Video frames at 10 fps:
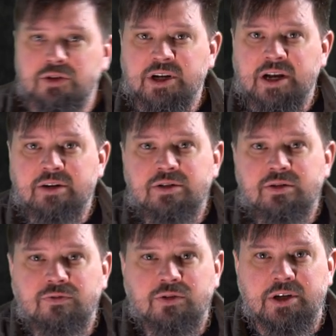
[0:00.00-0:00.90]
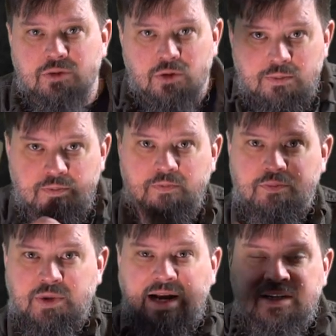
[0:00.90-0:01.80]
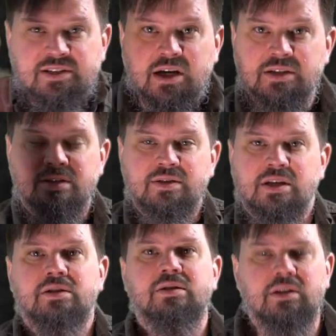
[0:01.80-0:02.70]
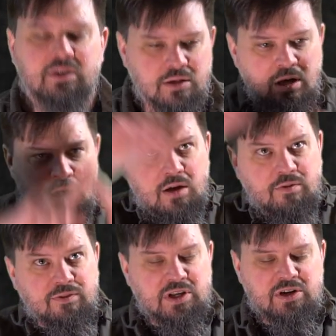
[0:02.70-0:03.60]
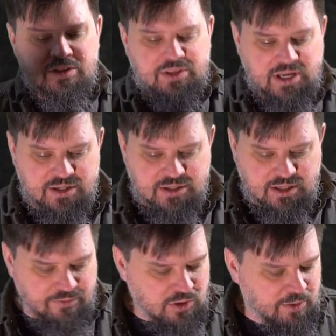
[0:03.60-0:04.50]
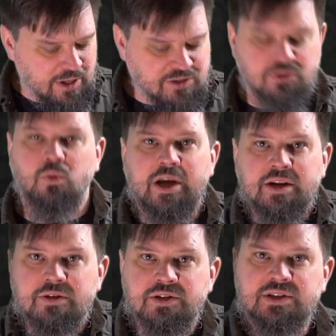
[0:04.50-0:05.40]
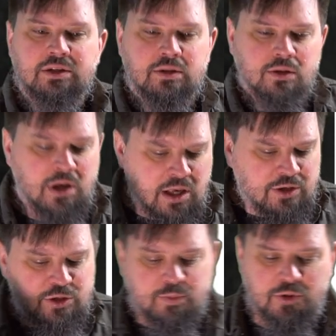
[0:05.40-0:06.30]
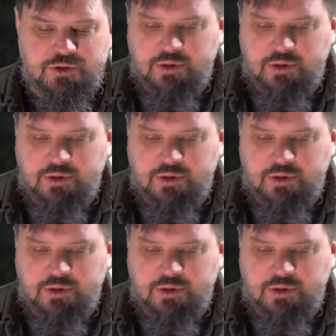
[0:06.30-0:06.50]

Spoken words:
trainers for indoor practice cuts and things that are flared at the end to give a little bit extra weight. They're steel, supposed